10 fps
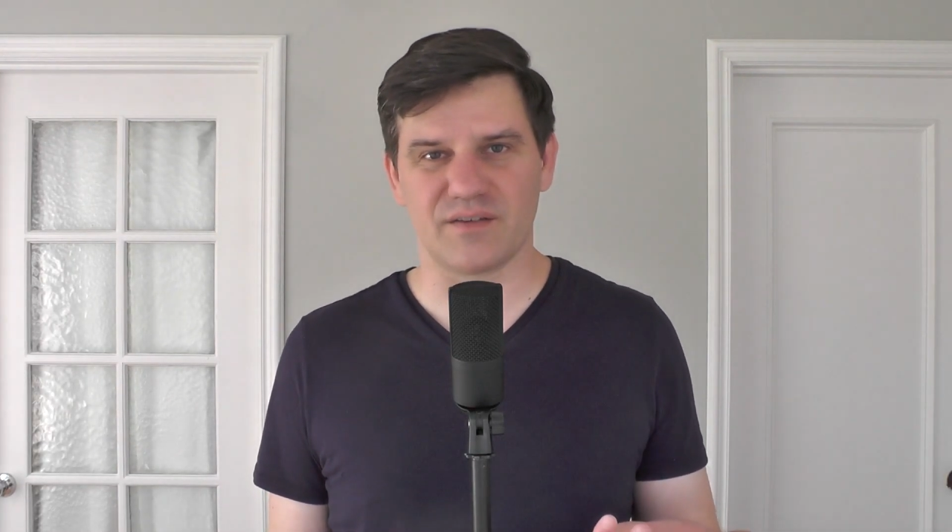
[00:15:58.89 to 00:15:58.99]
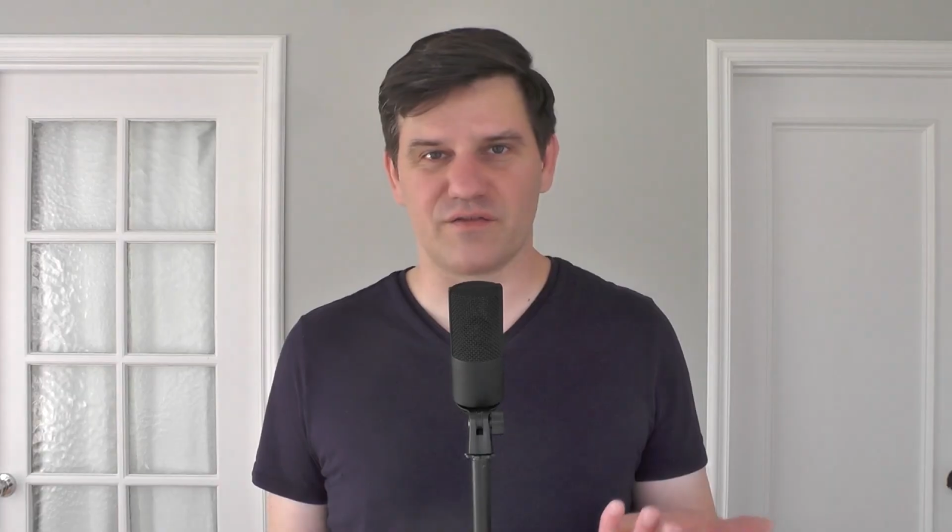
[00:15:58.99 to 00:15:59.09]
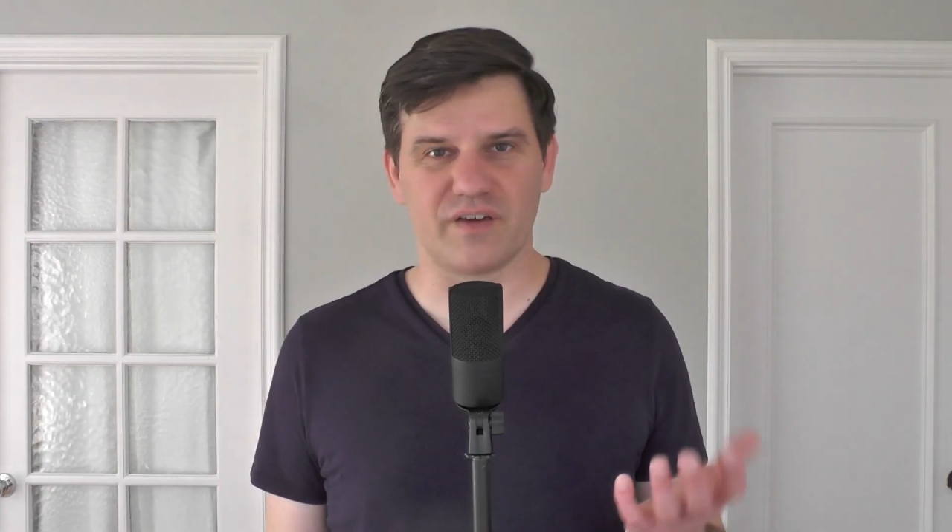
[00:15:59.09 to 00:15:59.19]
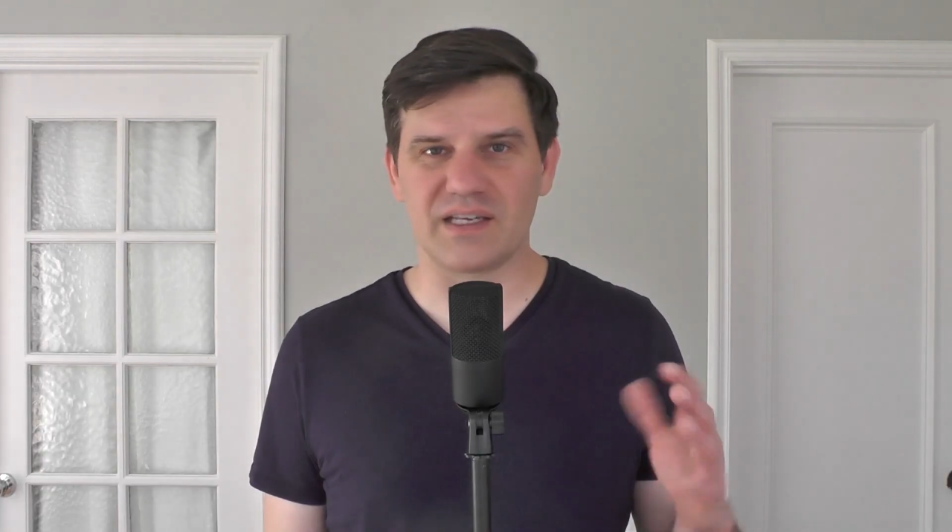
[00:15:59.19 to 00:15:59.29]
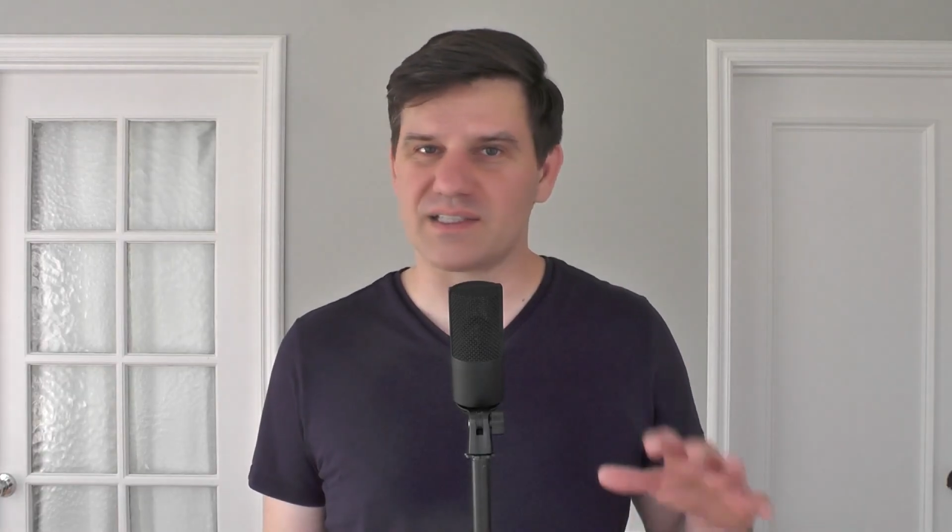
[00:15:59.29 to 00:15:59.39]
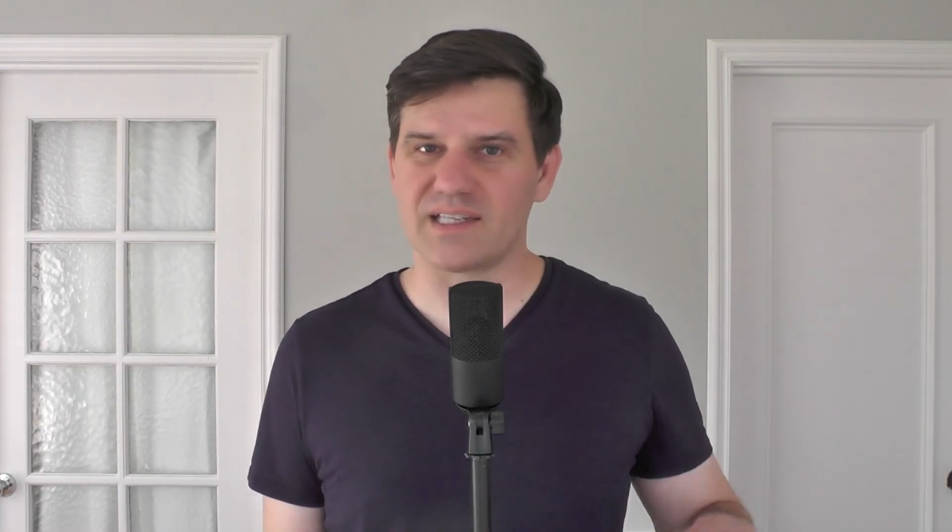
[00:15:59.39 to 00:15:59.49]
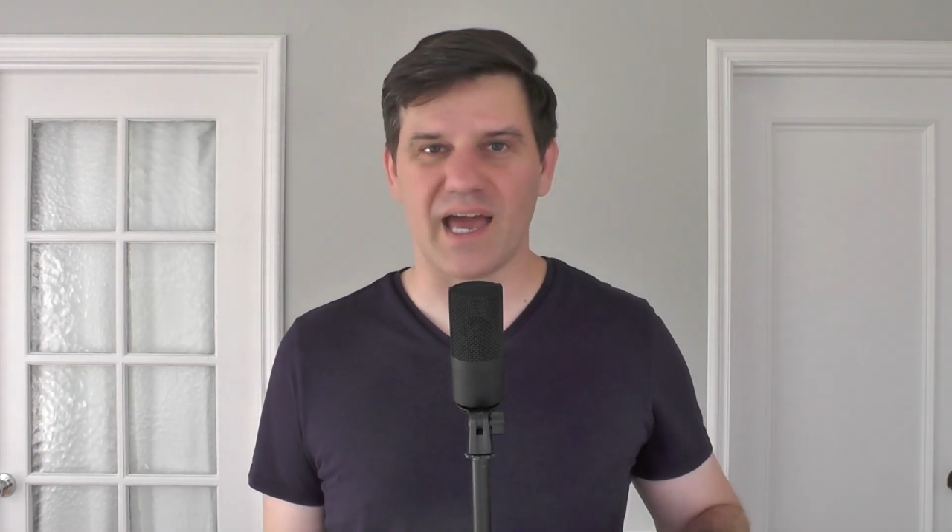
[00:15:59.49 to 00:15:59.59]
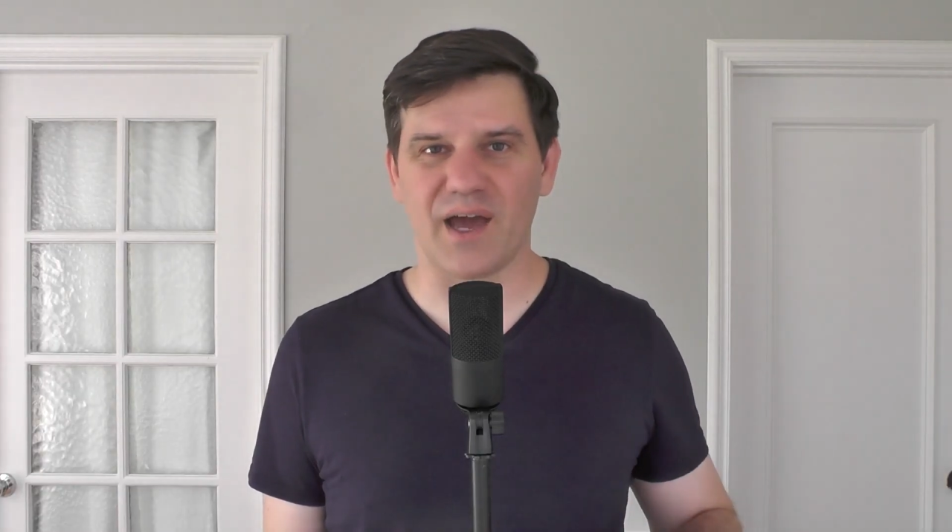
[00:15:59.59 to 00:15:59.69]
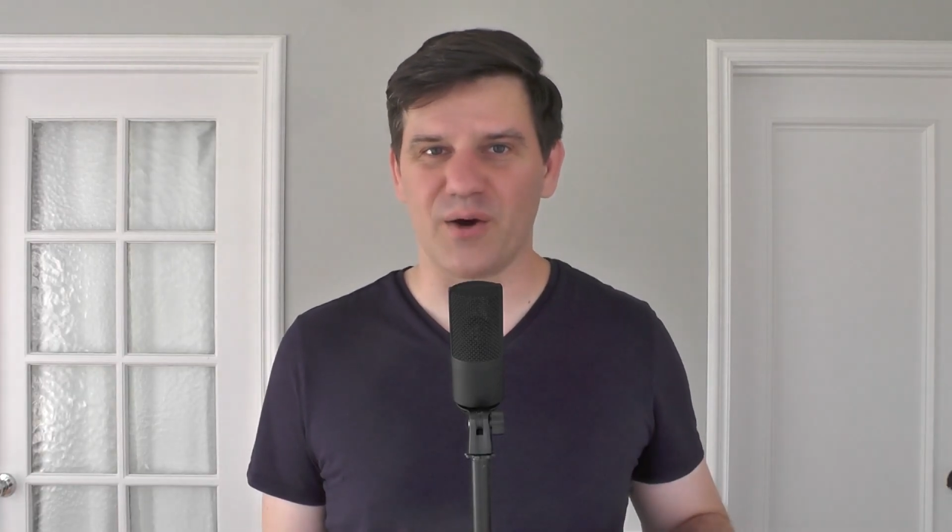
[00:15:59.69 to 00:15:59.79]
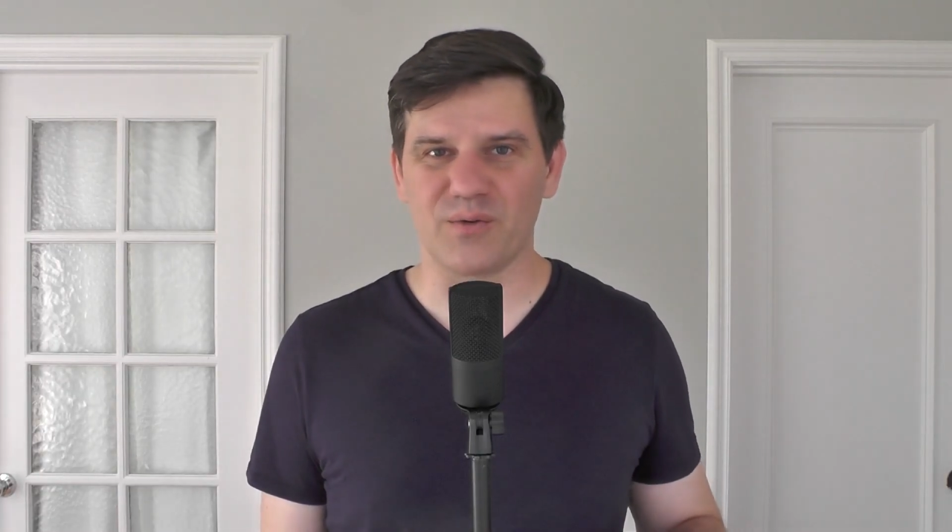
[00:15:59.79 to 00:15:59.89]
face
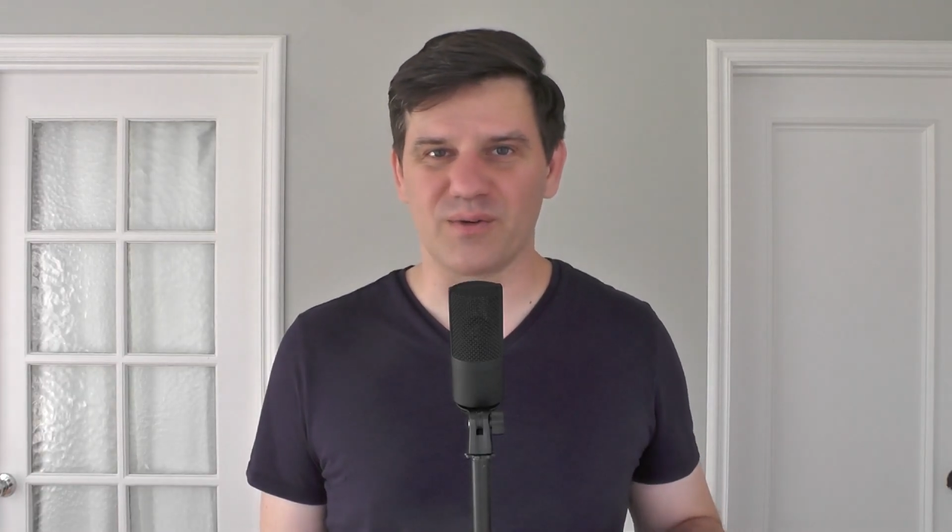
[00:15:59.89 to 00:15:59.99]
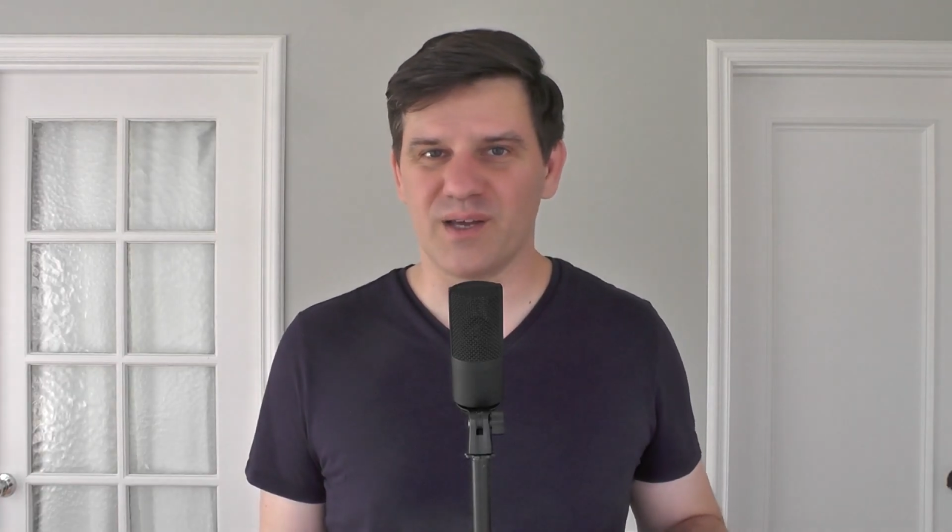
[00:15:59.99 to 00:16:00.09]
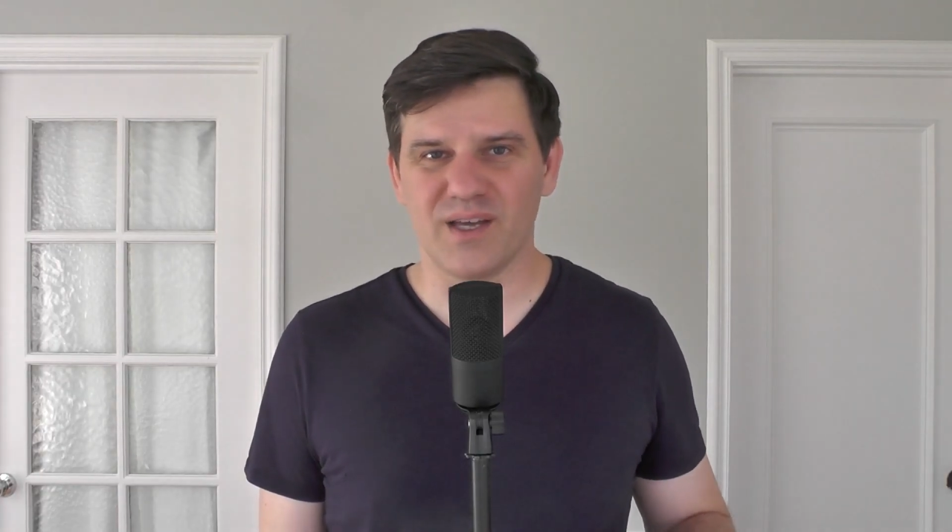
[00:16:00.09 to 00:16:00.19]
down.